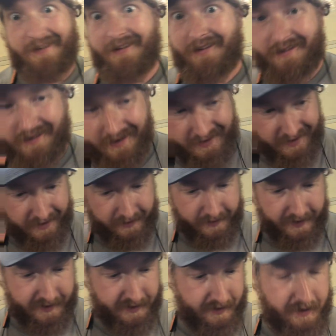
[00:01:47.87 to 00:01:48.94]
It's not that
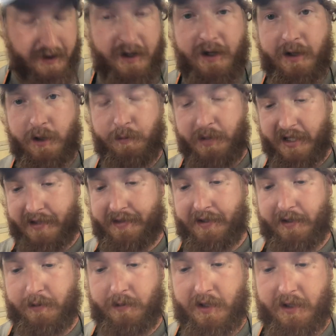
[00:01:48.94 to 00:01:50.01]
crazy. The big
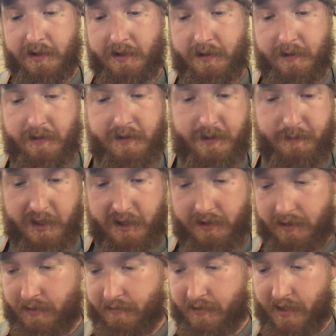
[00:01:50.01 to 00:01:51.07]
thing you want to do is make
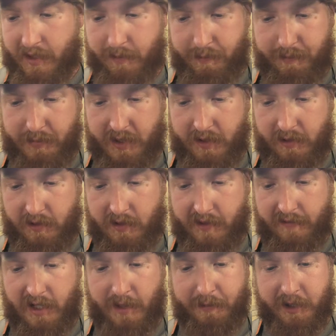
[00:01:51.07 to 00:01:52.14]
sure you've got a big old
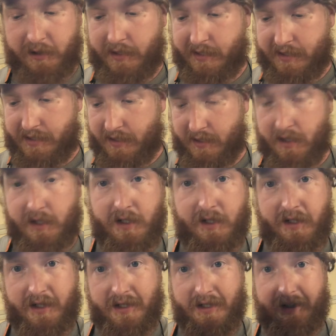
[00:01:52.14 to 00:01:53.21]
glob of grease
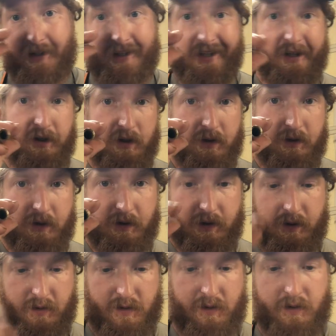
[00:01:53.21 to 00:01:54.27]
in here,
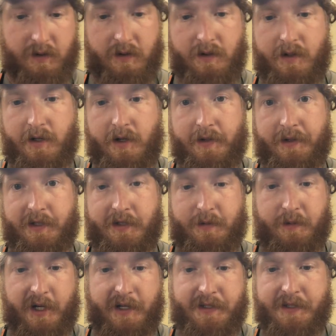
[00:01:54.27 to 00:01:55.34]
and on these
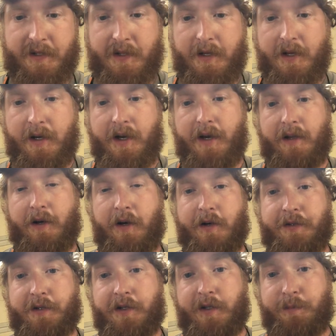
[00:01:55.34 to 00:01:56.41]
threads, and
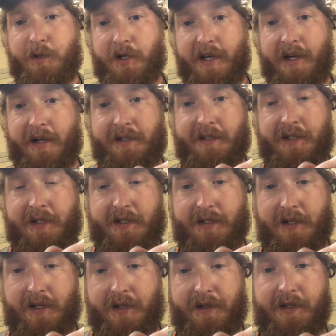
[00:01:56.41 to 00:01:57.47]
also that you put anti-seize
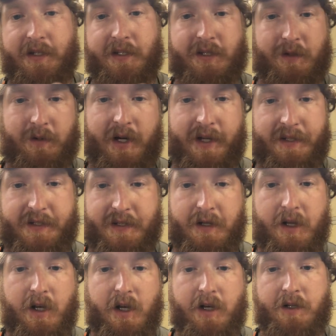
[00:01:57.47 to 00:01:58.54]
on these threads
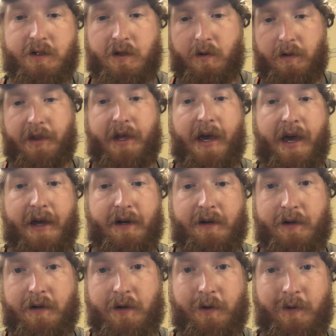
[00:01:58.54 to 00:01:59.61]
so that
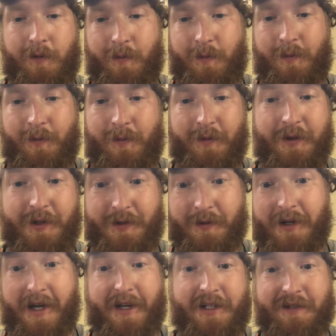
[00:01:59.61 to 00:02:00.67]
this
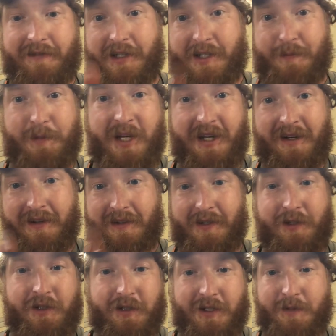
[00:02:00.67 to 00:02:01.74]
will actually spin. This
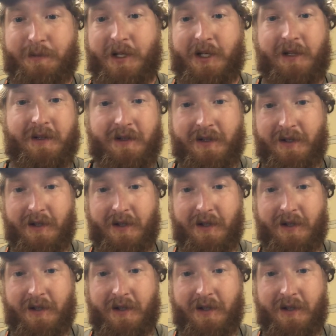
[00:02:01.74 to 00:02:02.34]
should spin